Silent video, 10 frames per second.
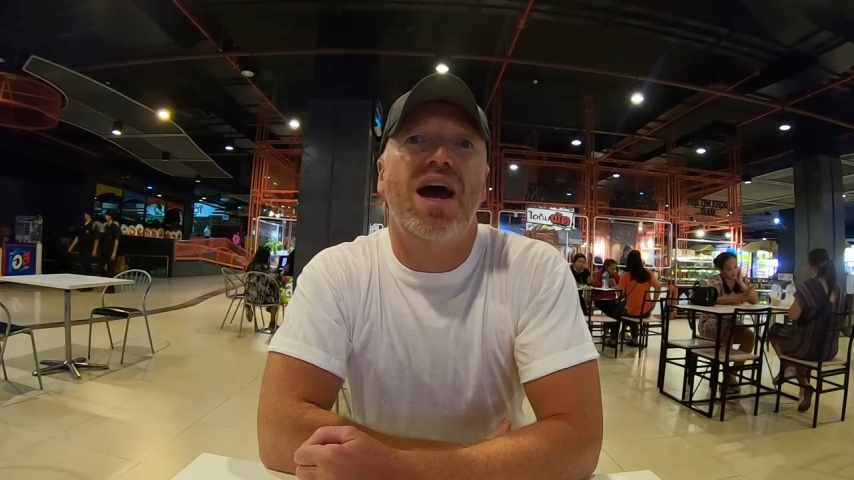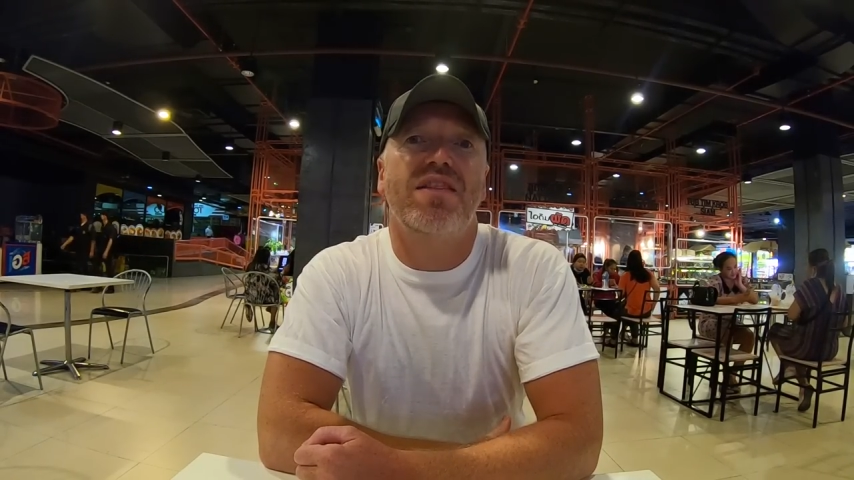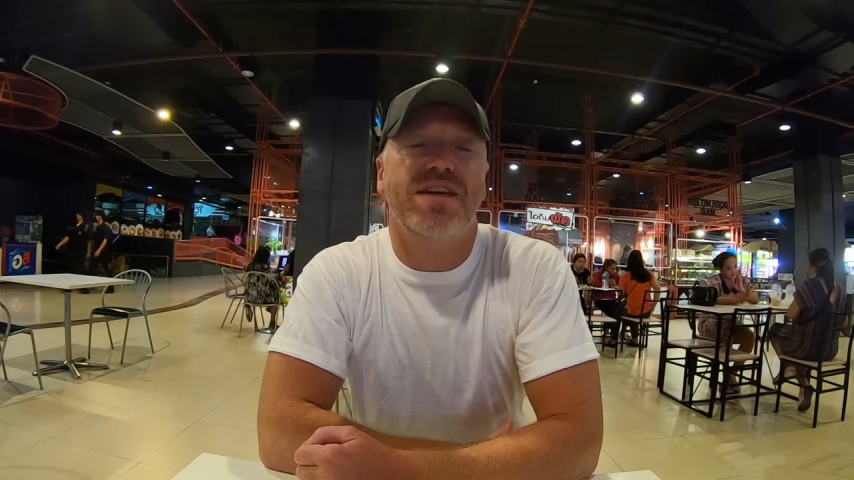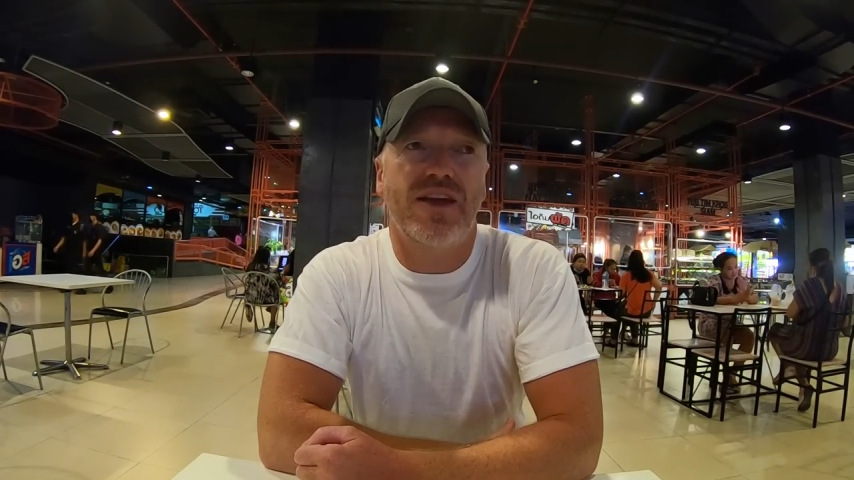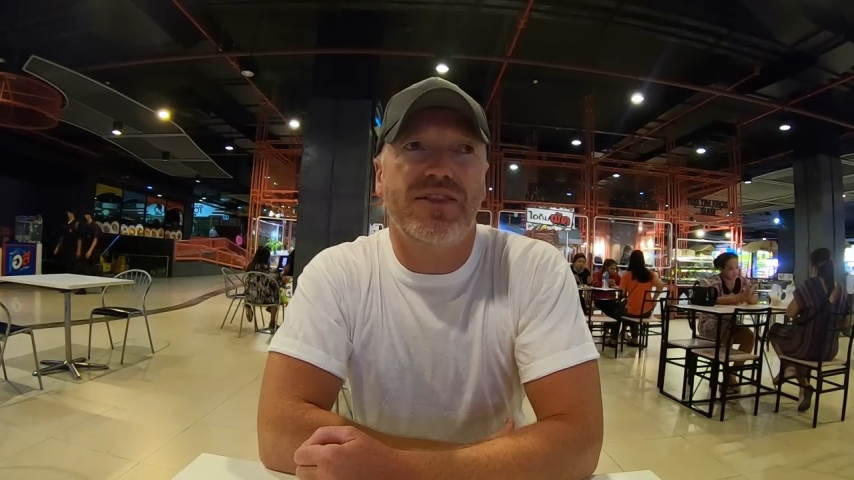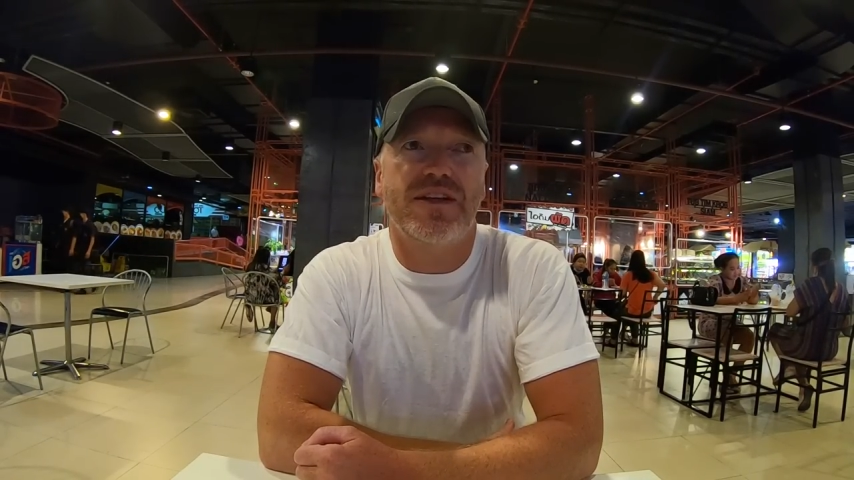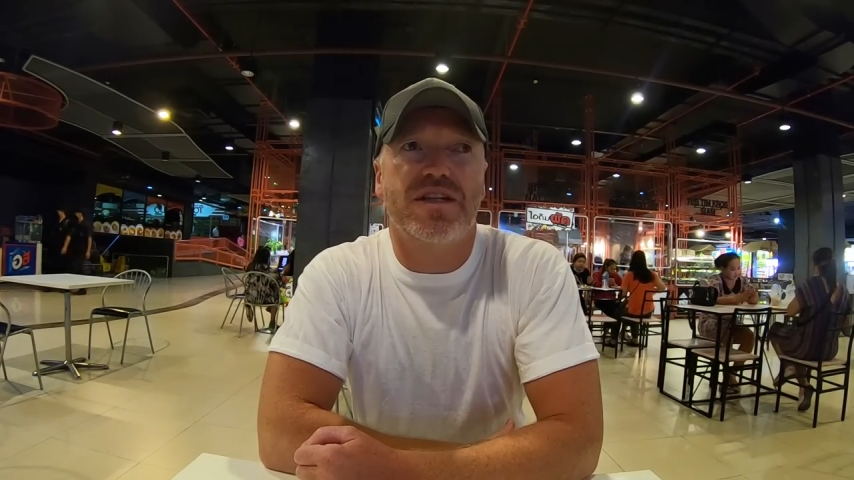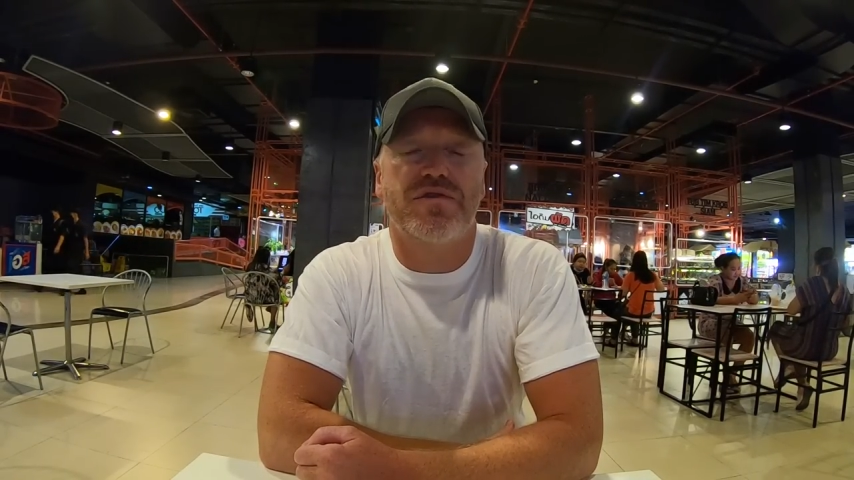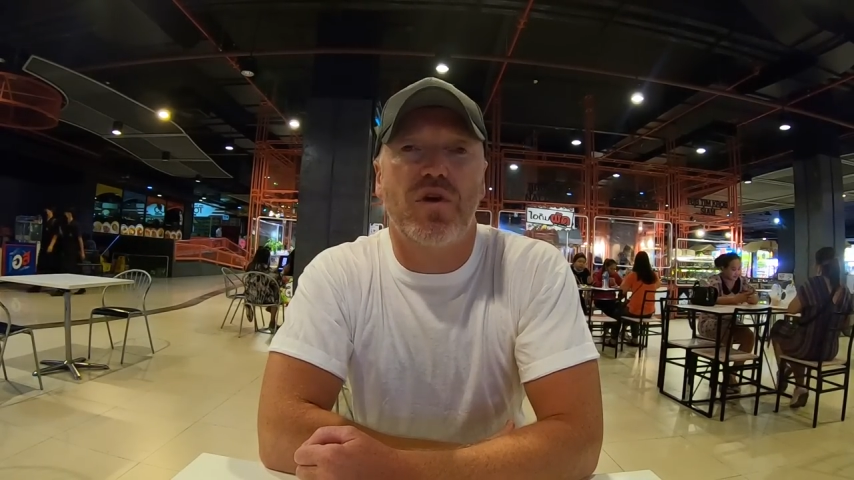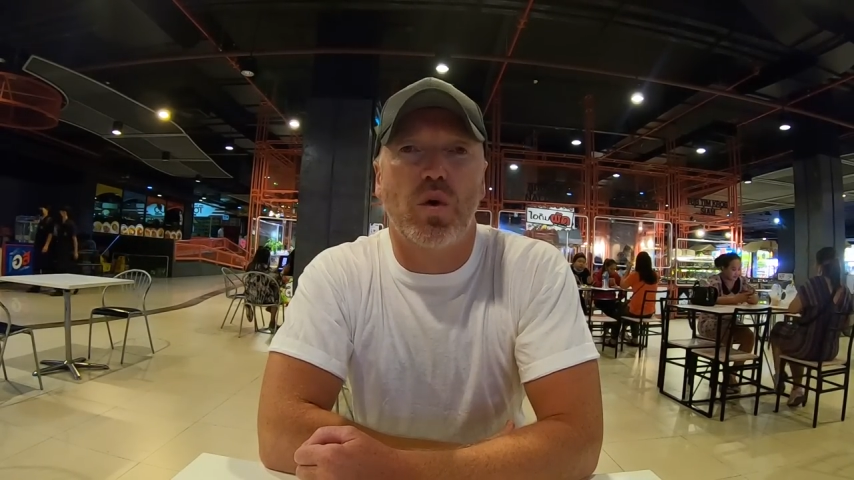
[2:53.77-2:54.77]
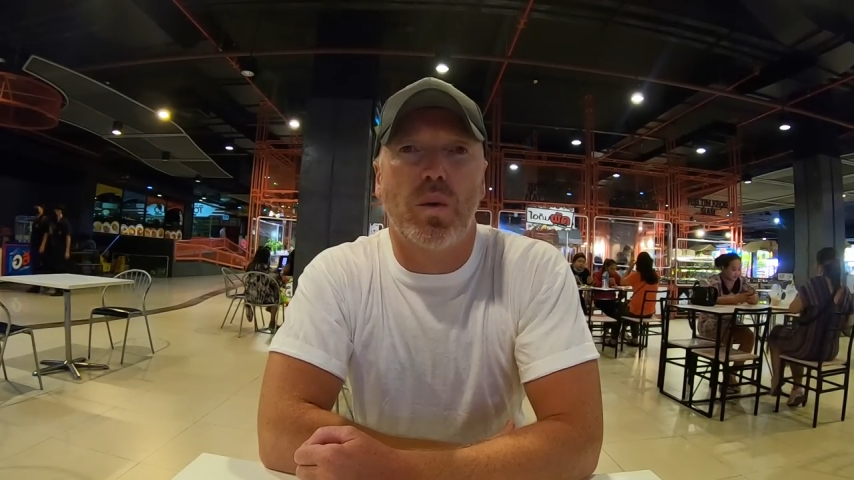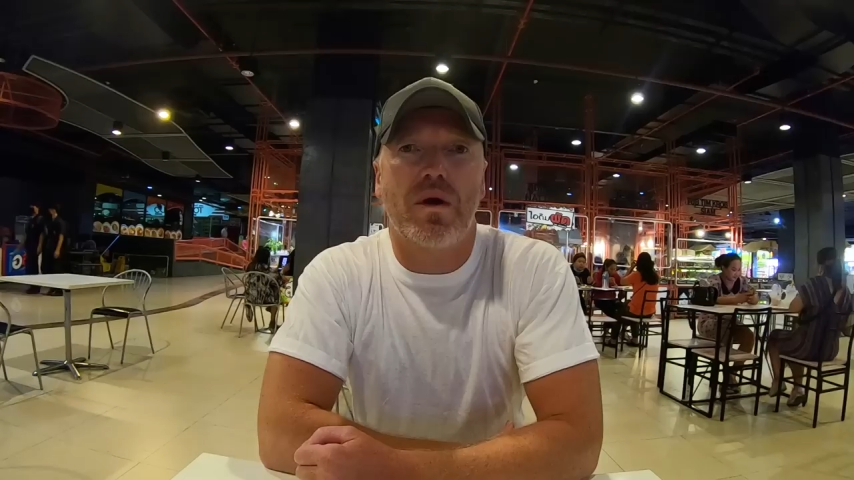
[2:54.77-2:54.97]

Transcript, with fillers: at the end of this vlog.